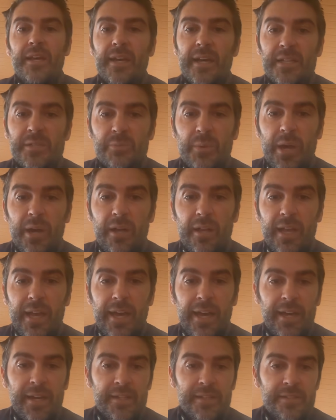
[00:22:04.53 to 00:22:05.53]
as well
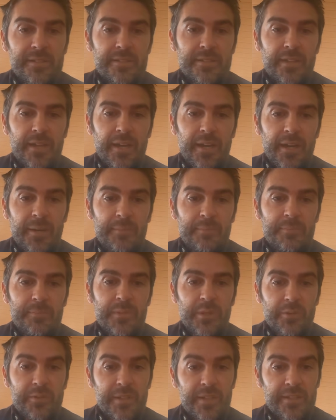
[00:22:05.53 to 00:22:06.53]
as
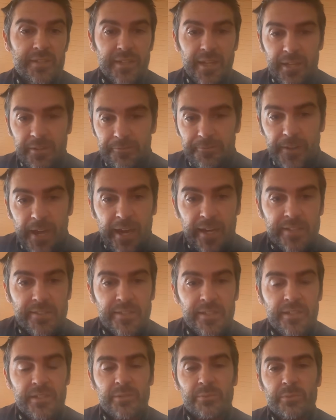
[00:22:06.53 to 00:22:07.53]
things like
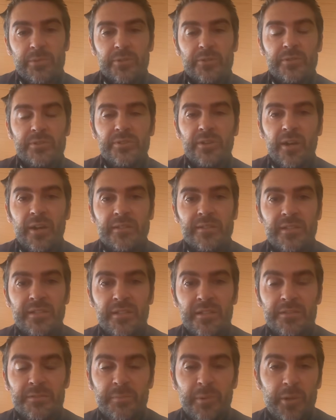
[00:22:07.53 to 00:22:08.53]
fasting to reduce toxic
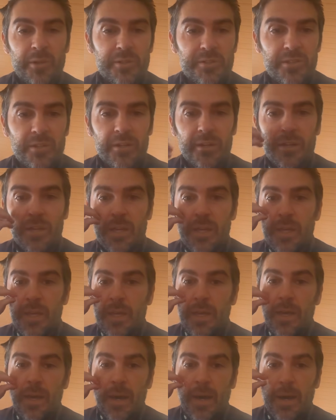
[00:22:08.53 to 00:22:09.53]
exposure,
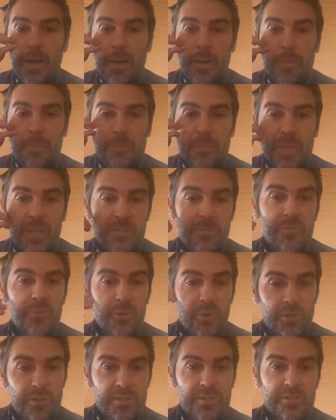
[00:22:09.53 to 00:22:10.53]
and of
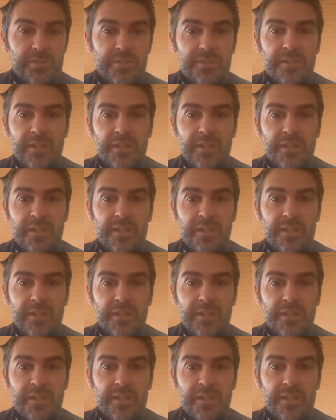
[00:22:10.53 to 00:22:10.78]
course